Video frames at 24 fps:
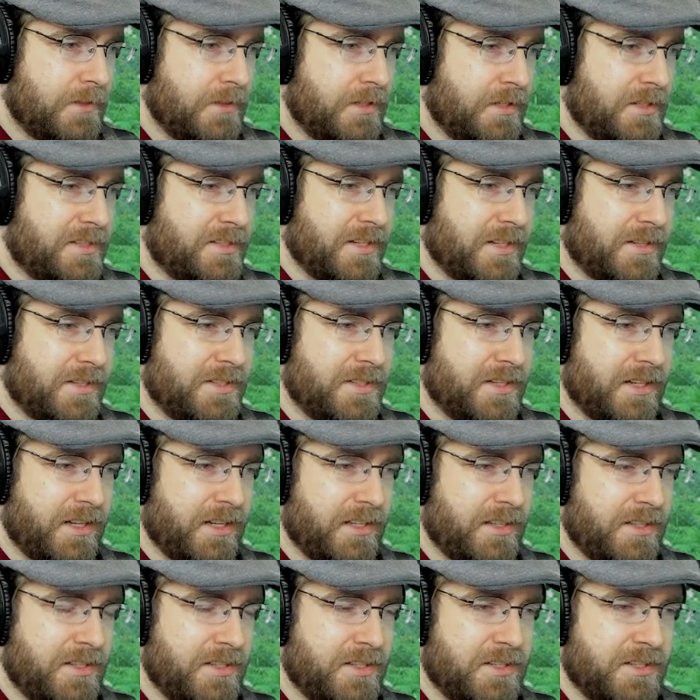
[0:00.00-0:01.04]
It sounds
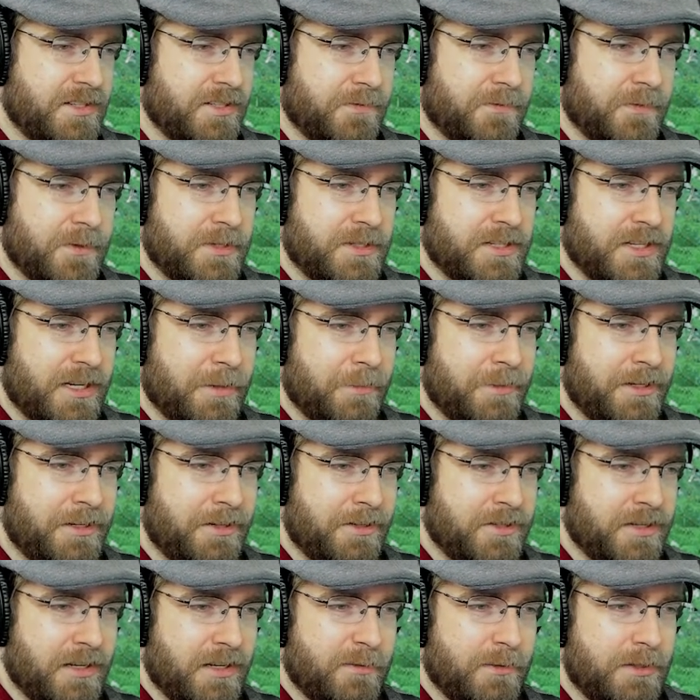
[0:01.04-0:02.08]
like this is your first time
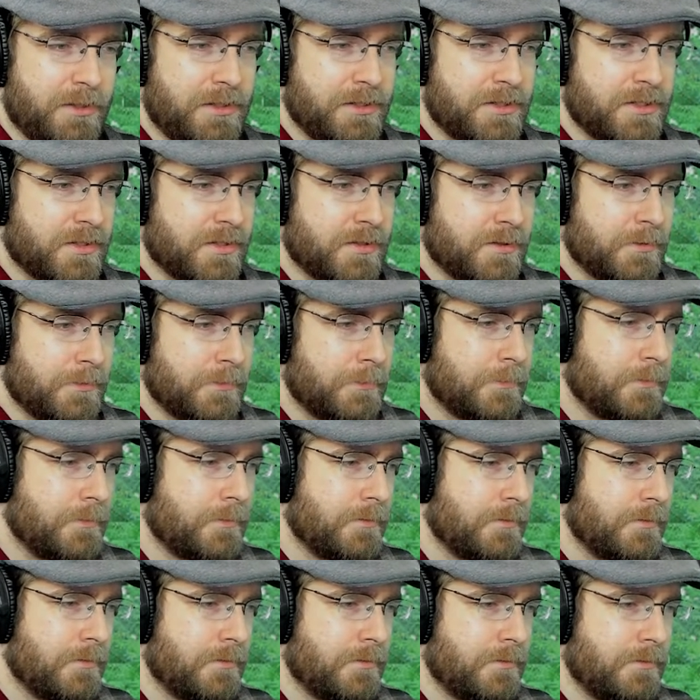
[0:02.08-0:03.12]
here, travelers.
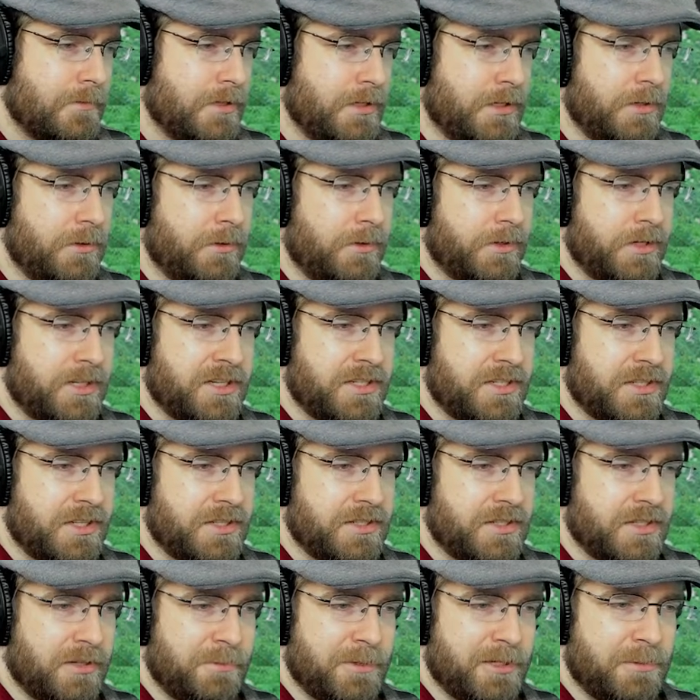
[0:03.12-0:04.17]
The Noah region
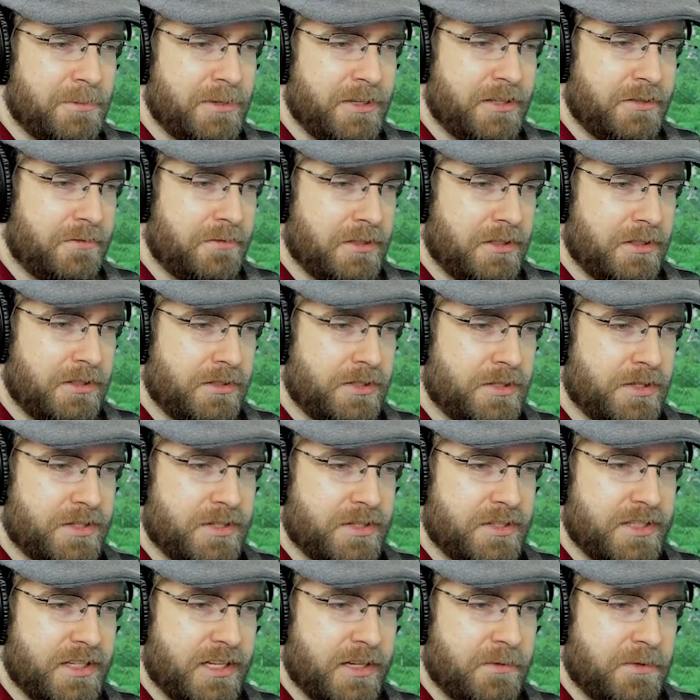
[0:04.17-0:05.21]
is home to many villages
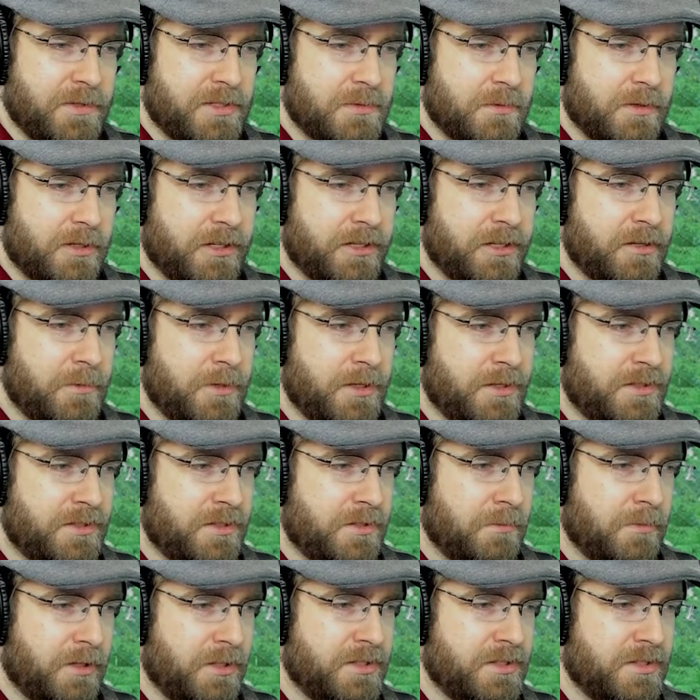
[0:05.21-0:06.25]
and towns where humans
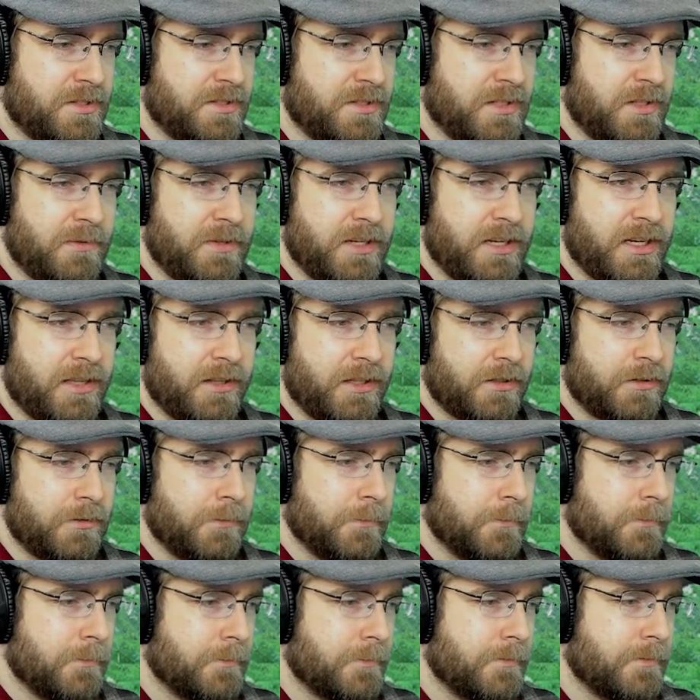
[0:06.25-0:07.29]
and monsters live together.
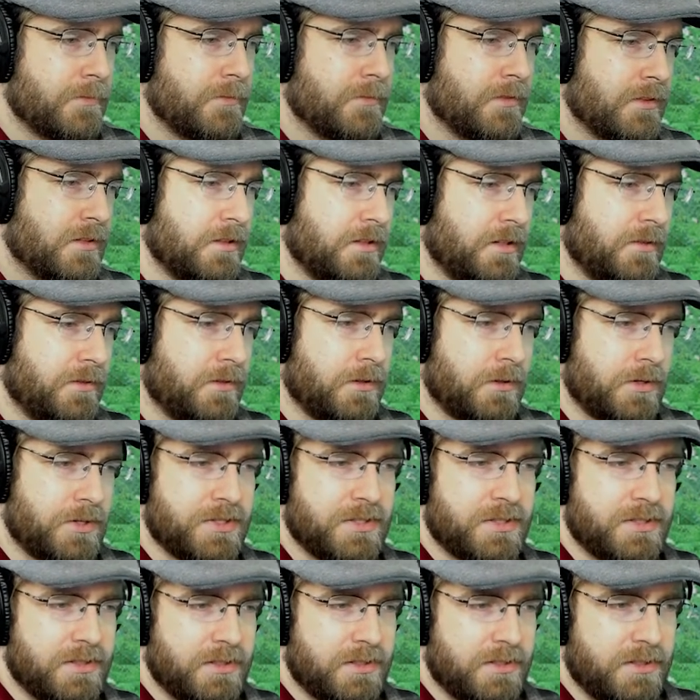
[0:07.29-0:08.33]
Of
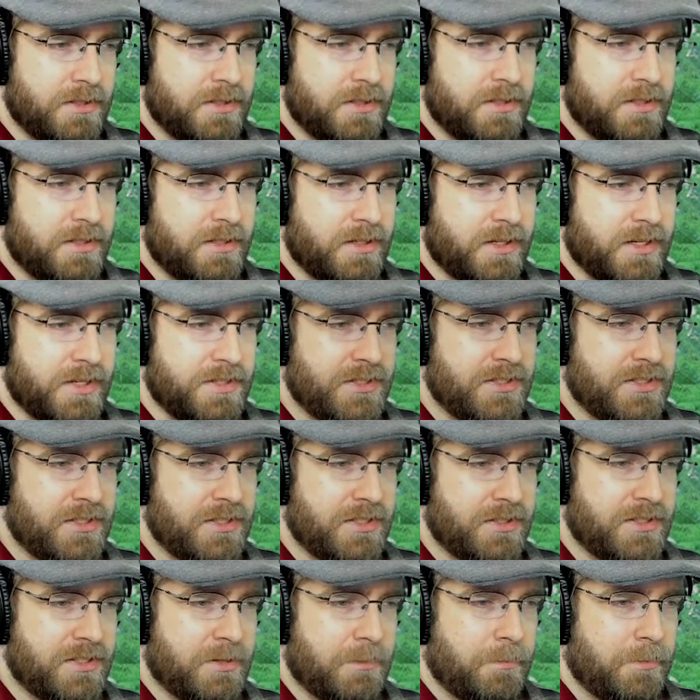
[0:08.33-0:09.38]
course, there is
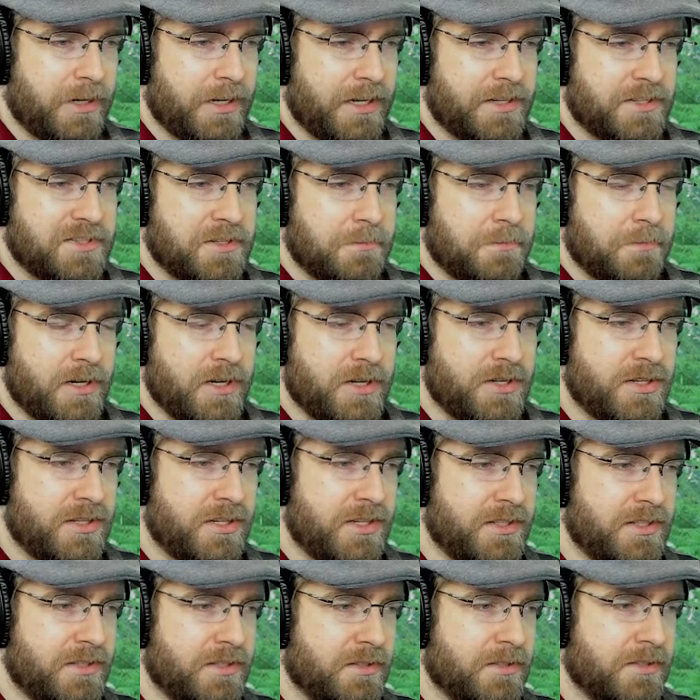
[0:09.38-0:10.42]
still some bias and
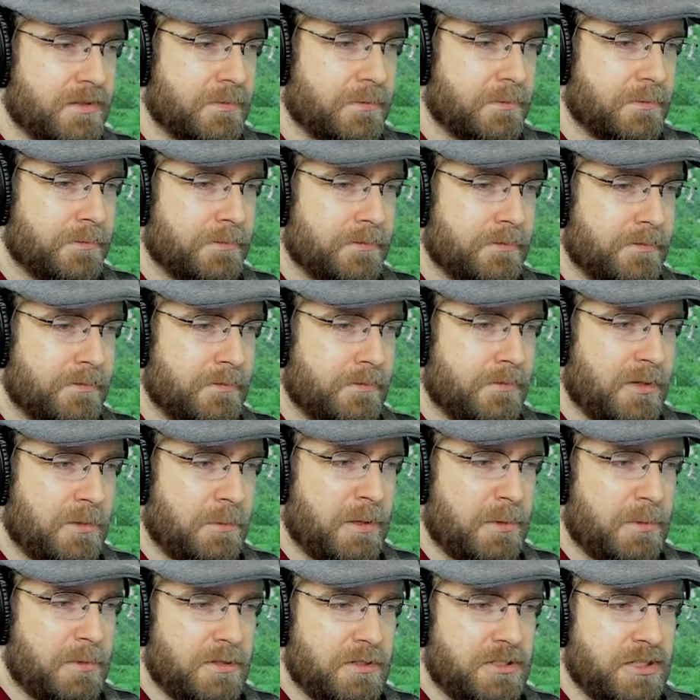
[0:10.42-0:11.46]
prejudice, but
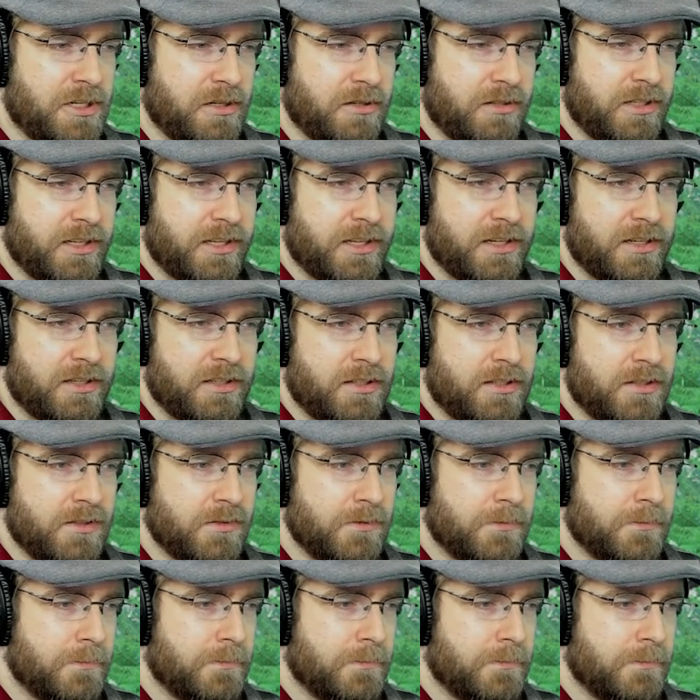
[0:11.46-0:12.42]
people generally get along.